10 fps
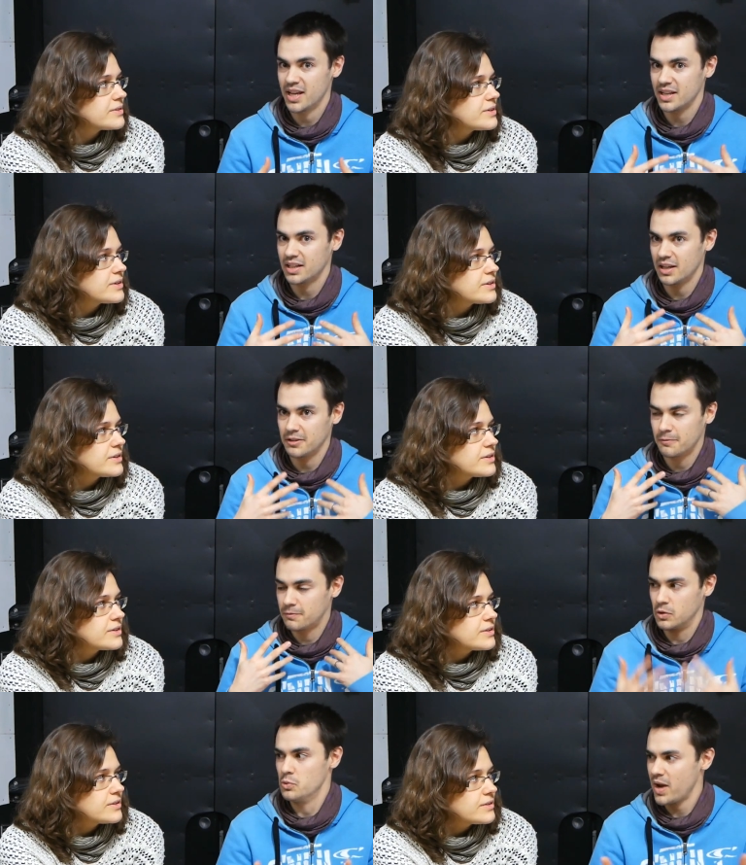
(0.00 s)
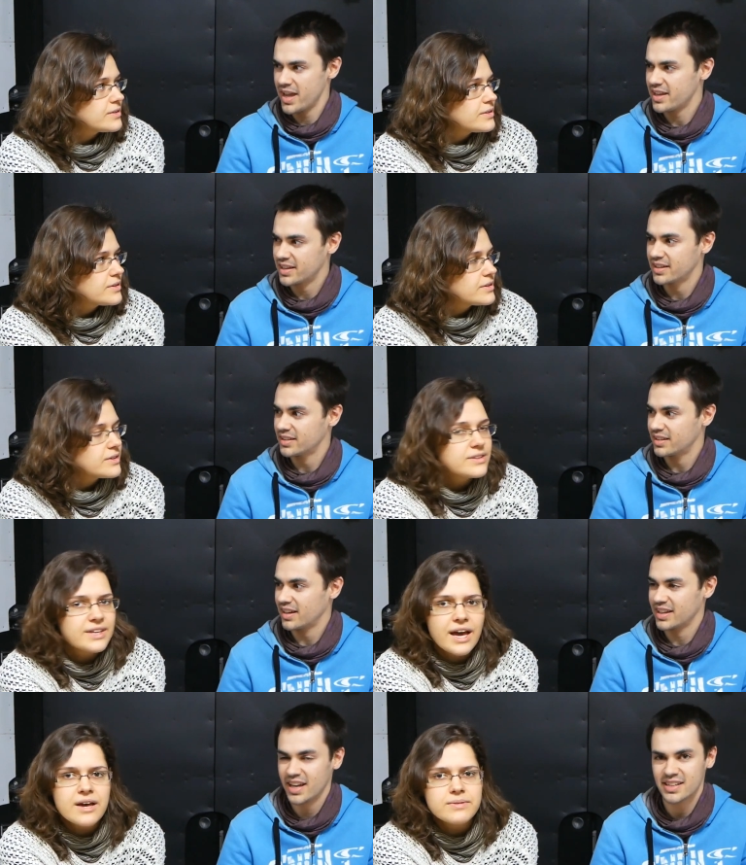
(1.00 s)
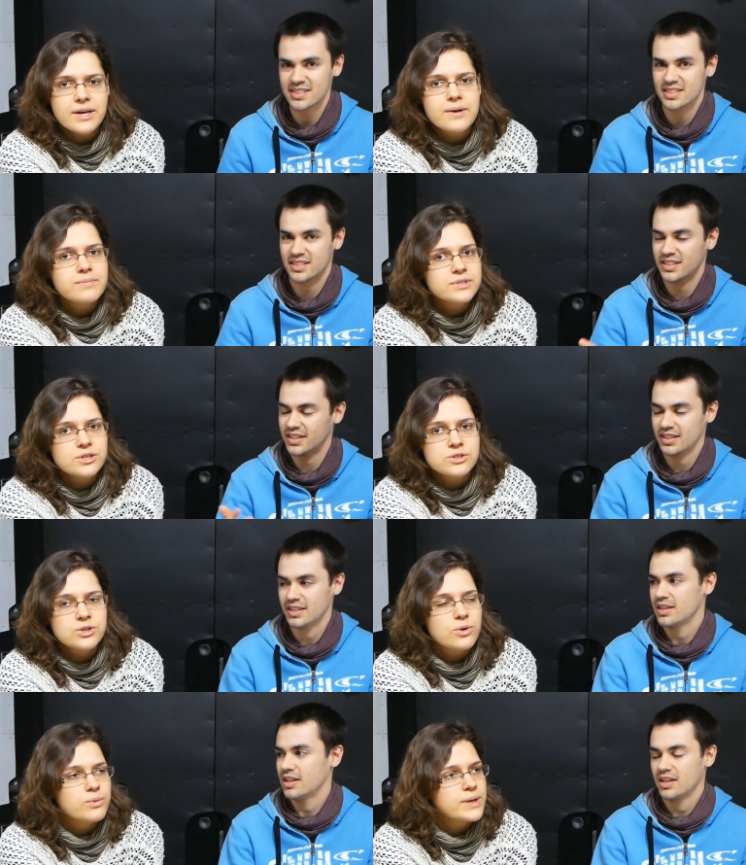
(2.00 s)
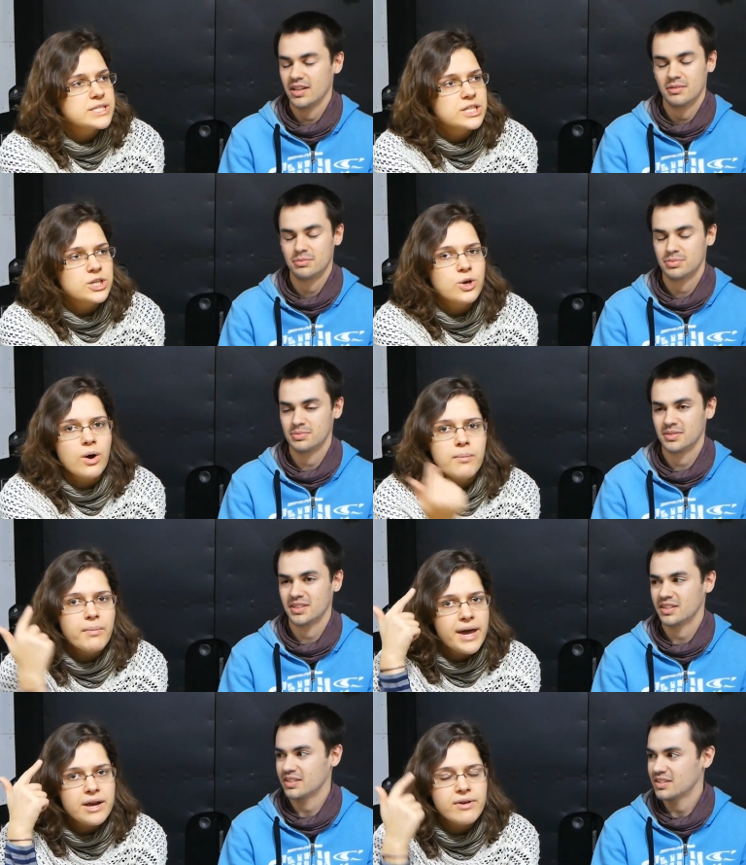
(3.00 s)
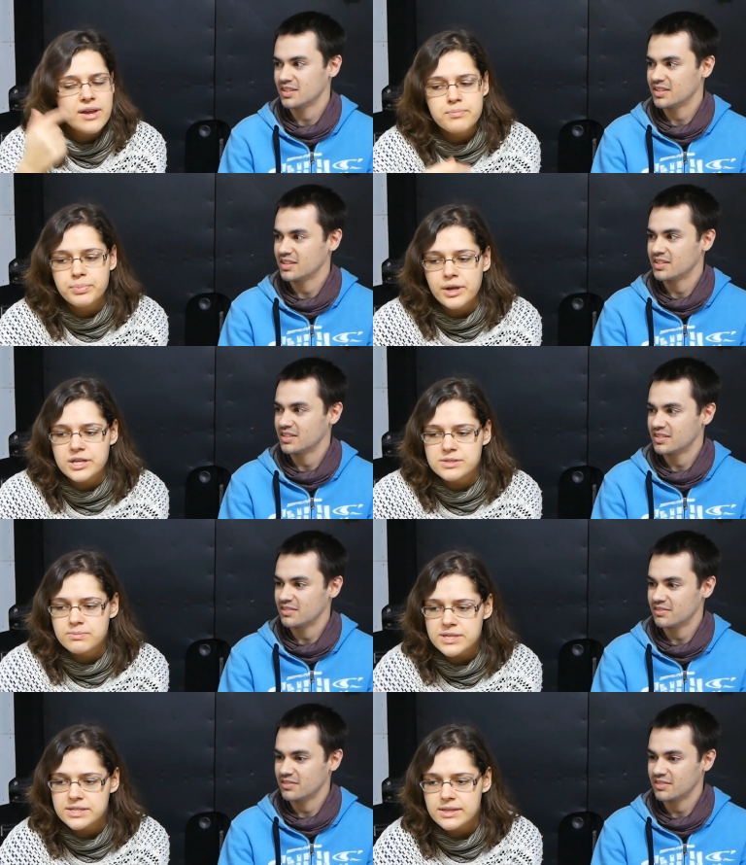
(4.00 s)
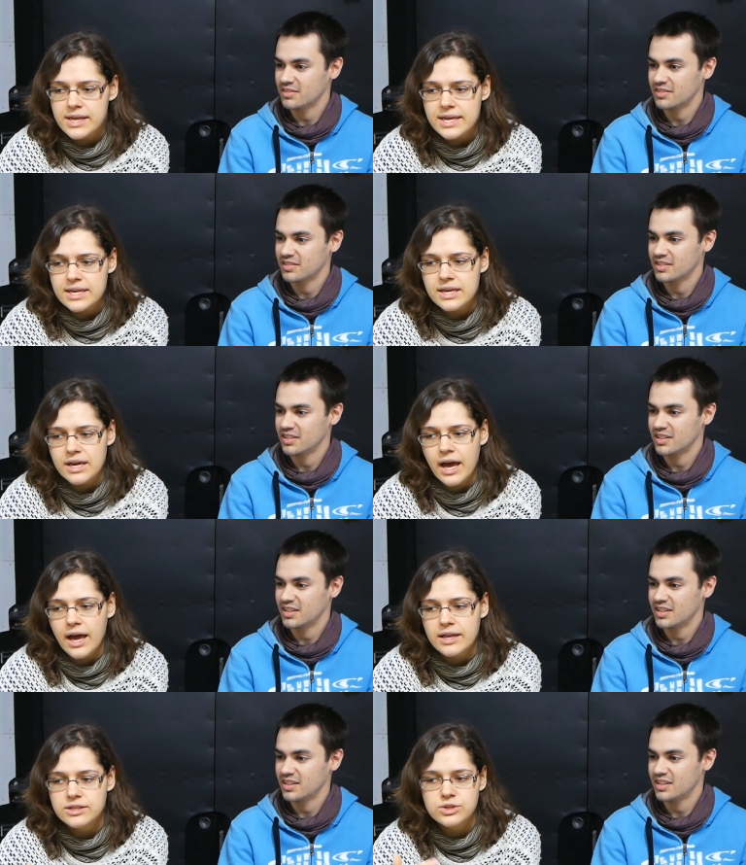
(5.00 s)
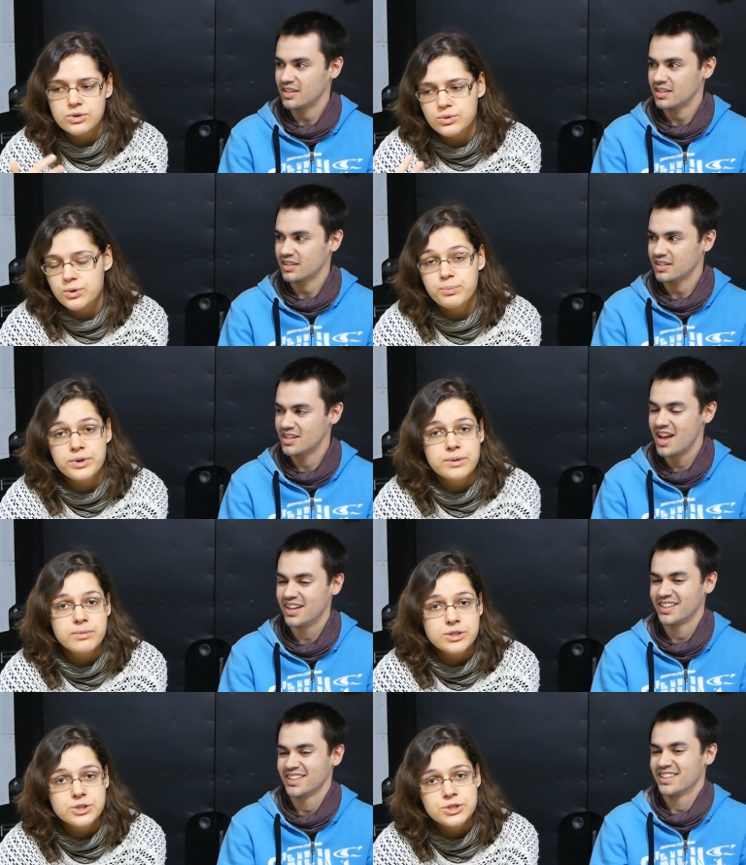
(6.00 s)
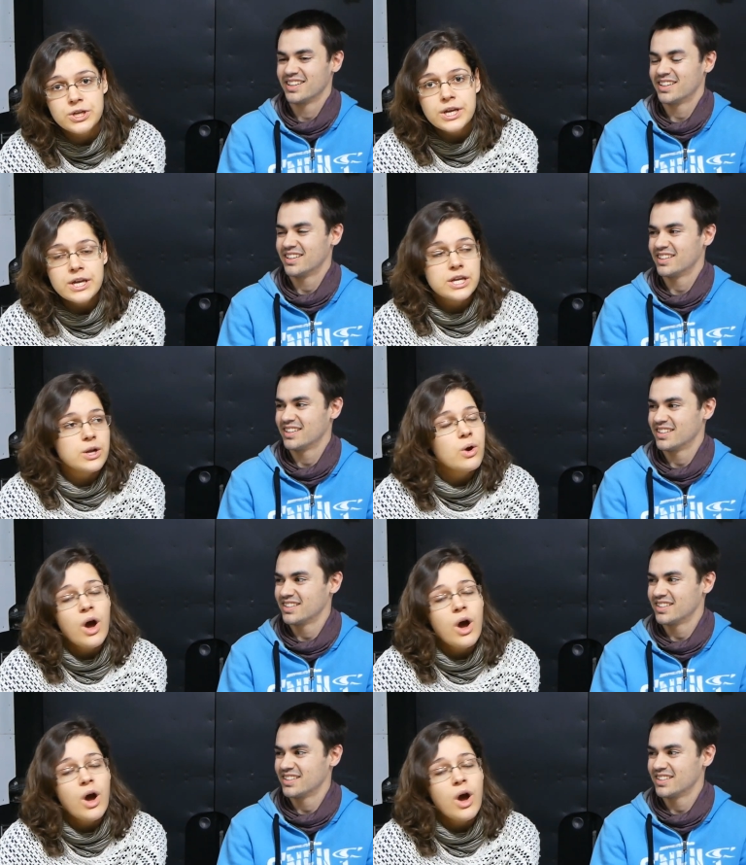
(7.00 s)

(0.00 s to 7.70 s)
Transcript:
Speaker 1: getting like flu ache.
Speaker 2: Yeah, yeah. So, so basically you got a migraine plus muscle ache, and you, you pretty much, you know,